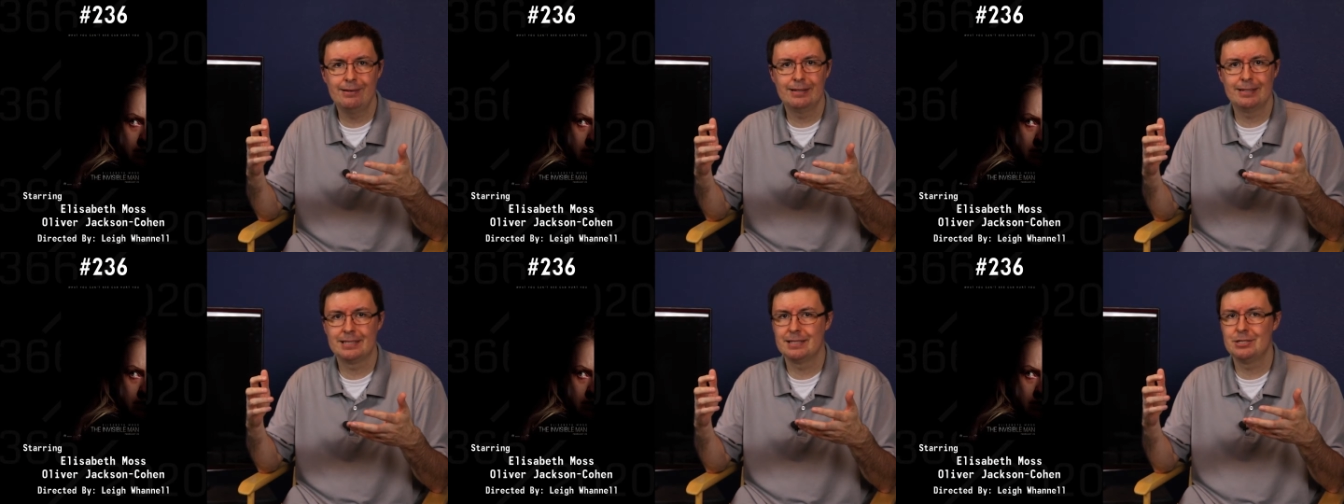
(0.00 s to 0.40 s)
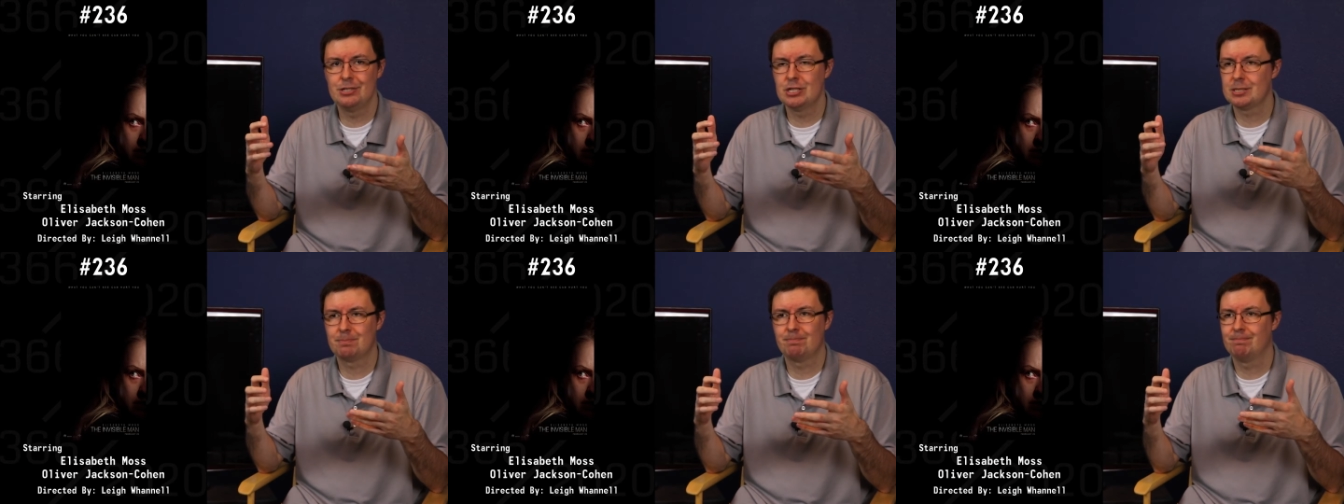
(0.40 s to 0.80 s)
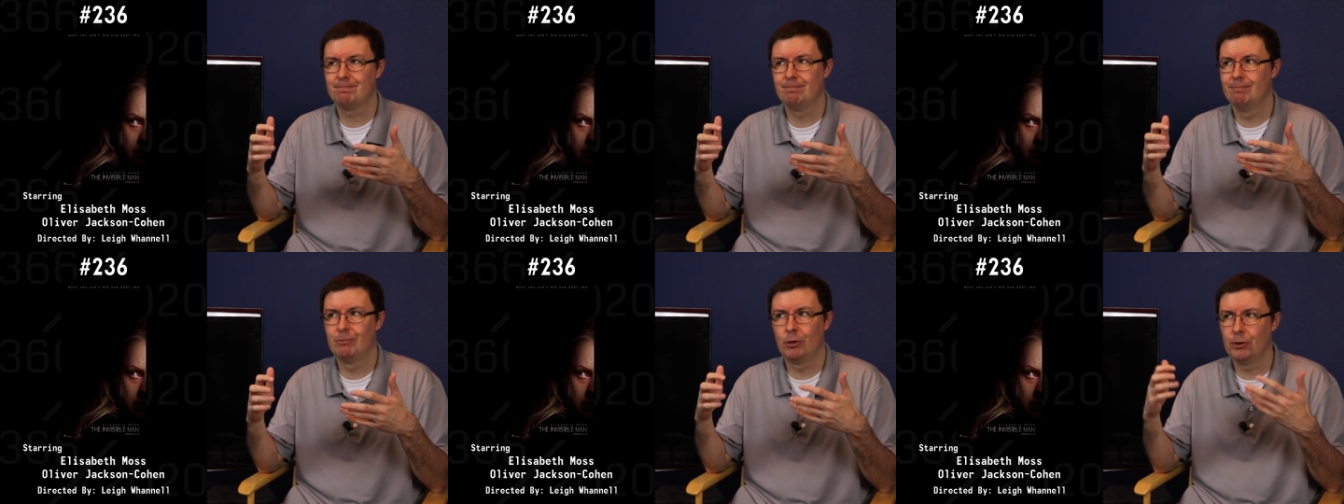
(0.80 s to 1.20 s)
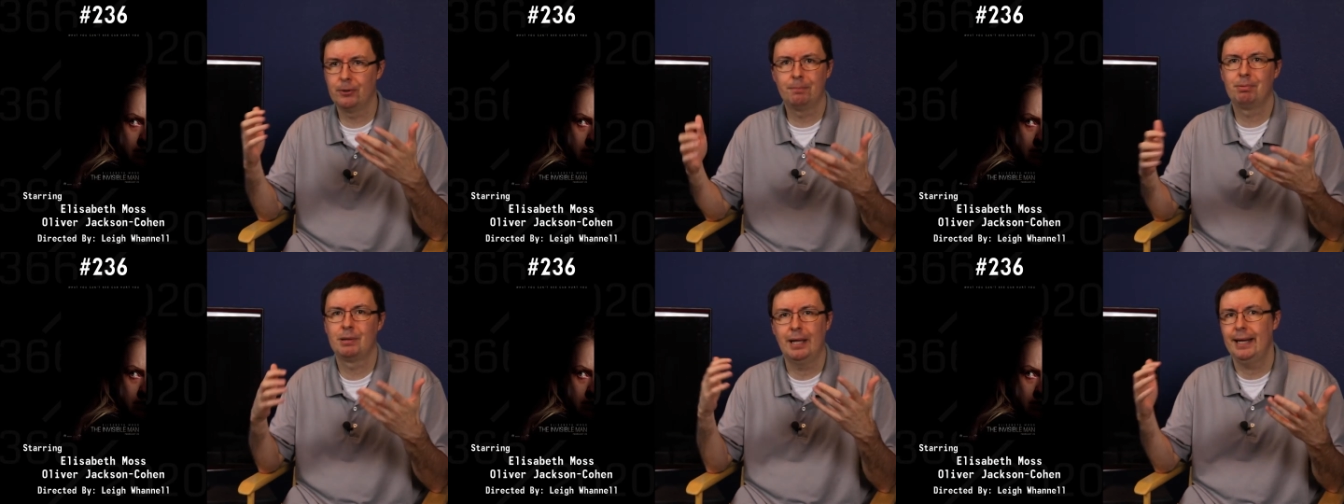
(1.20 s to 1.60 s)
Is it just her
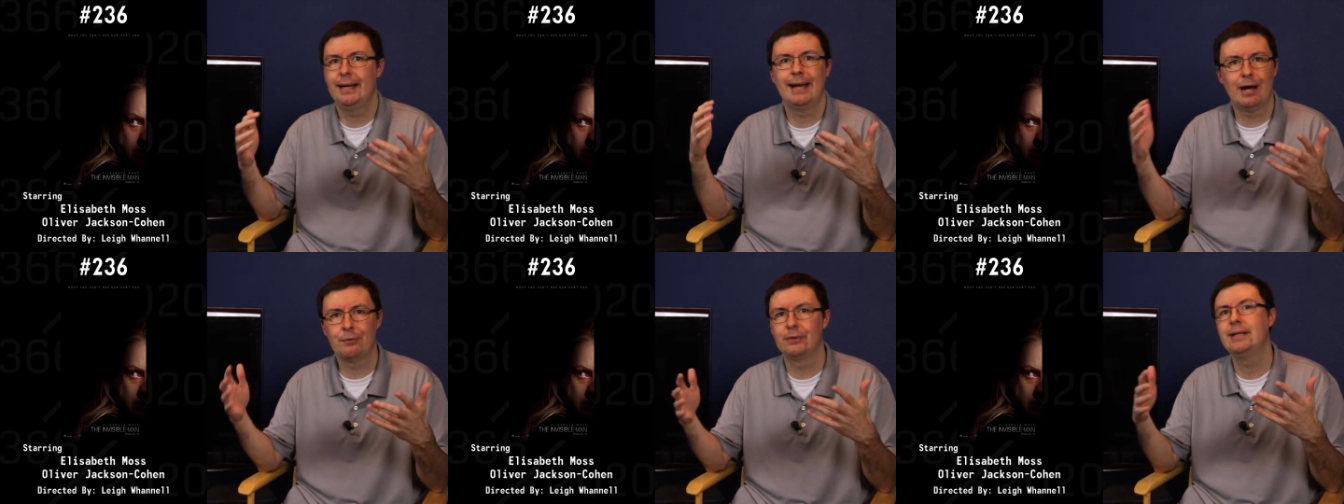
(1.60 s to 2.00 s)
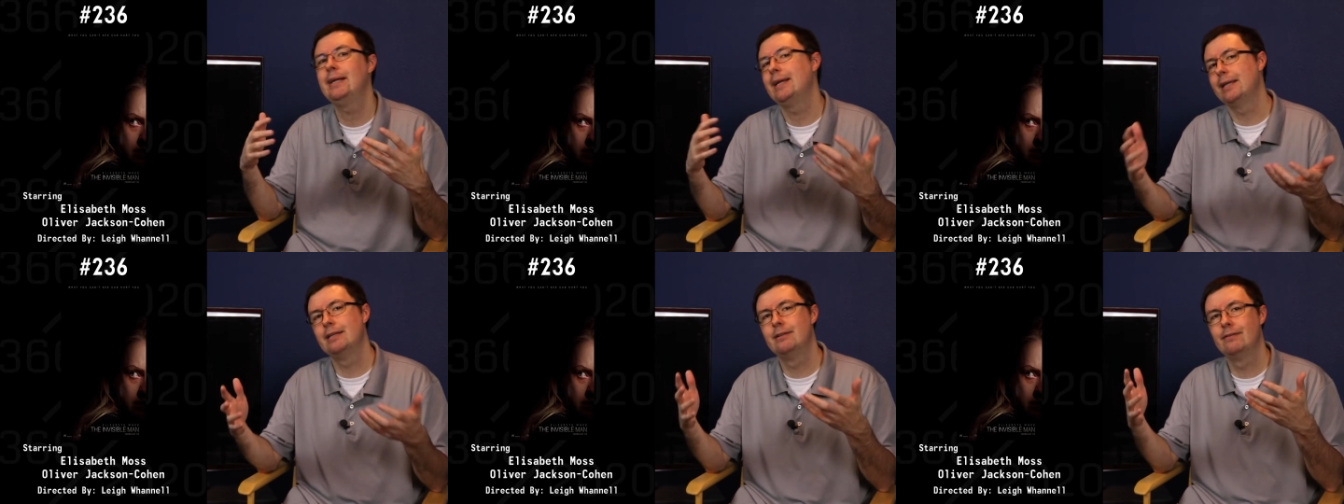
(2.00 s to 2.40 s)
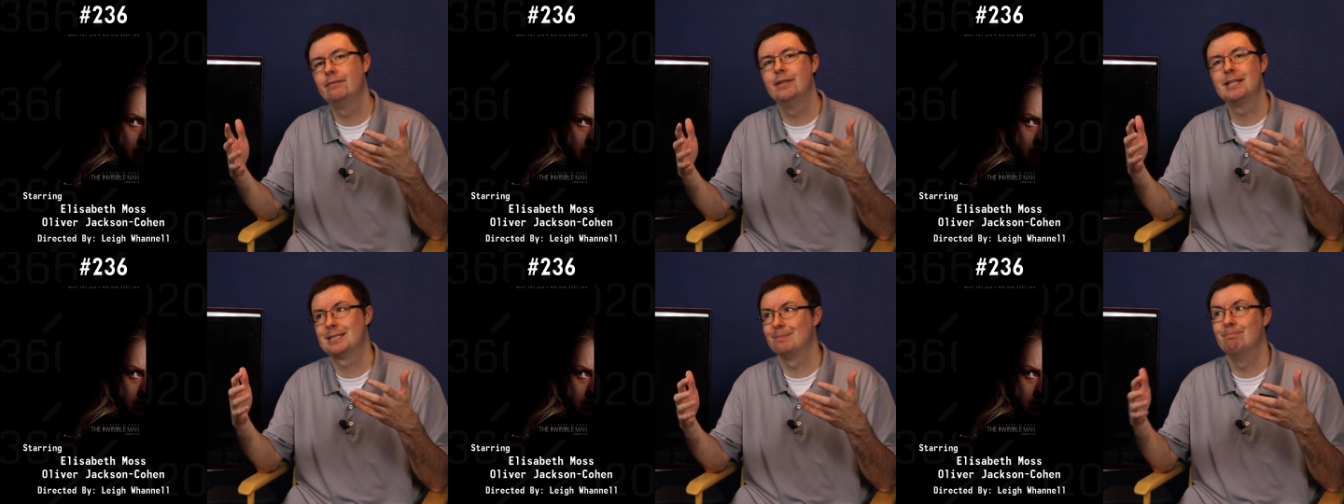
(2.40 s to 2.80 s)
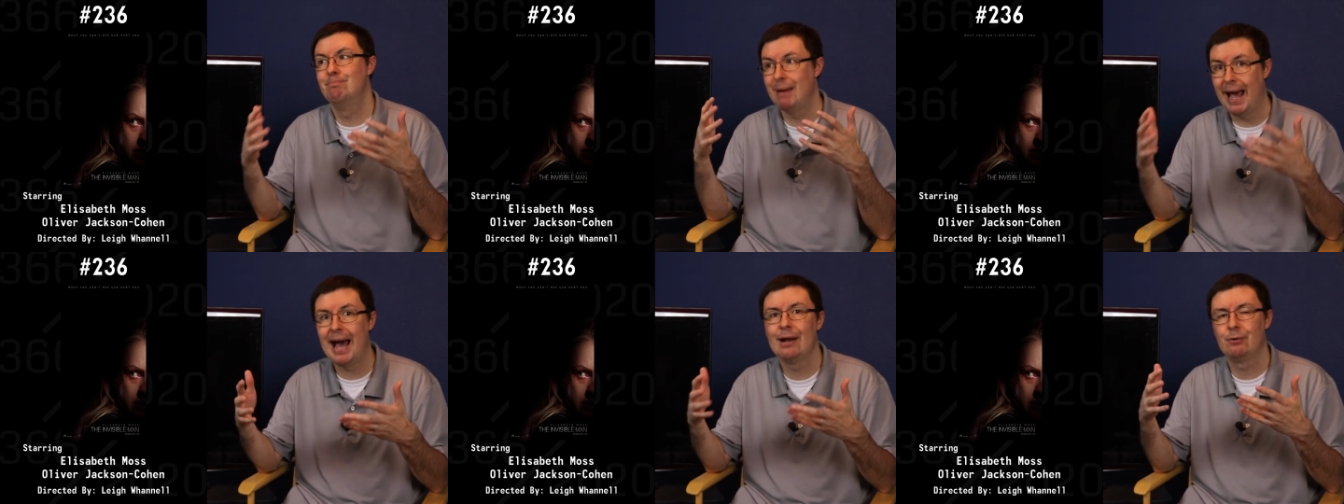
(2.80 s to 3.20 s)
playing out the end of this
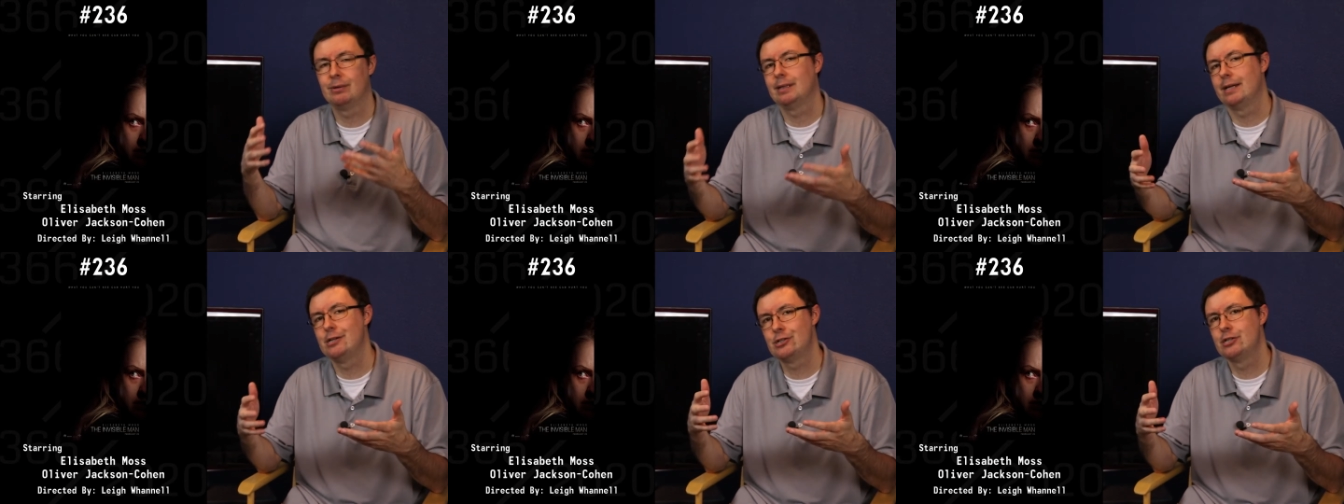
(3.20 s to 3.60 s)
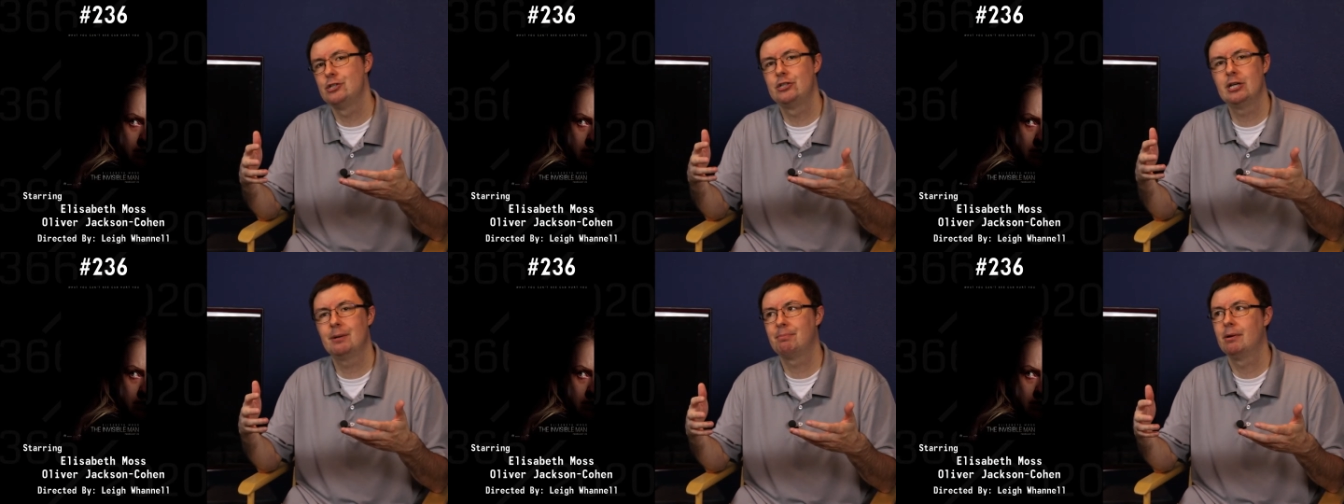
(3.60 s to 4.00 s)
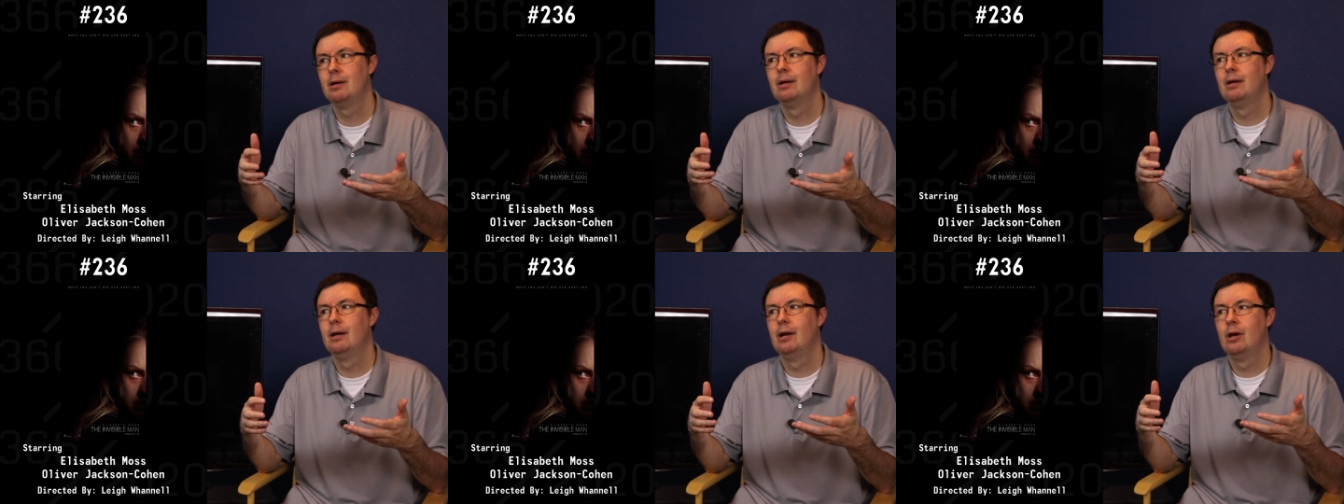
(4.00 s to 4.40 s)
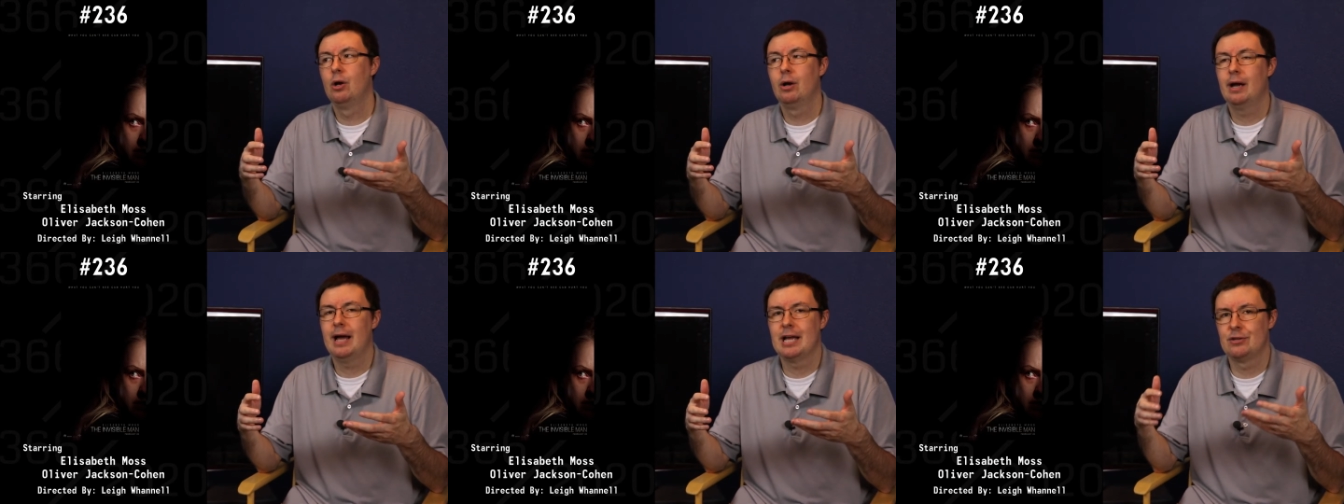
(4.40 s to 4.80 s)
bad relationship?
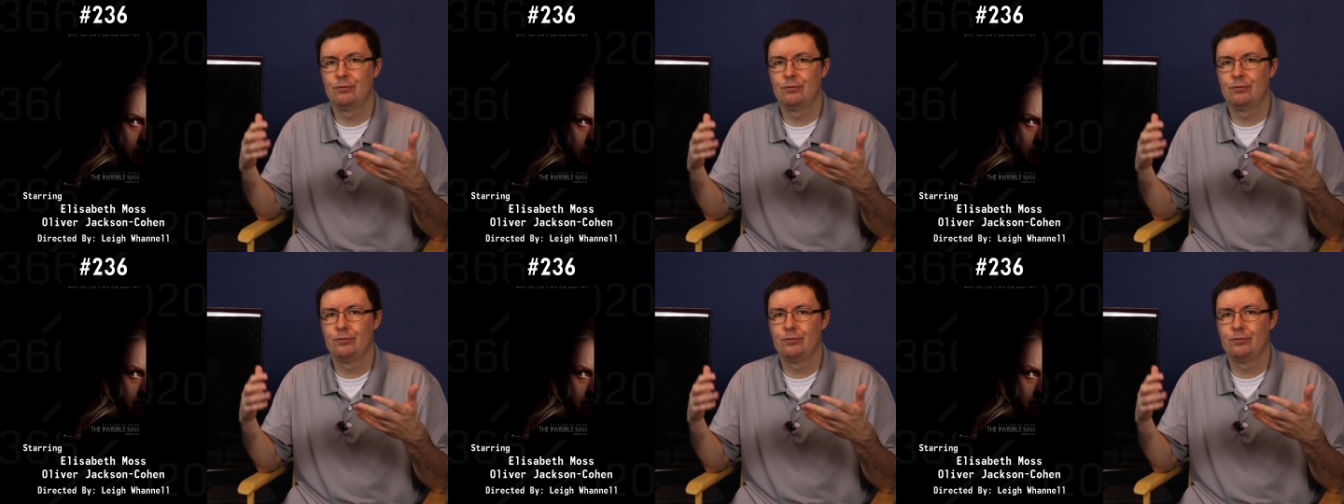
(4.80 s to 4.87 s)
As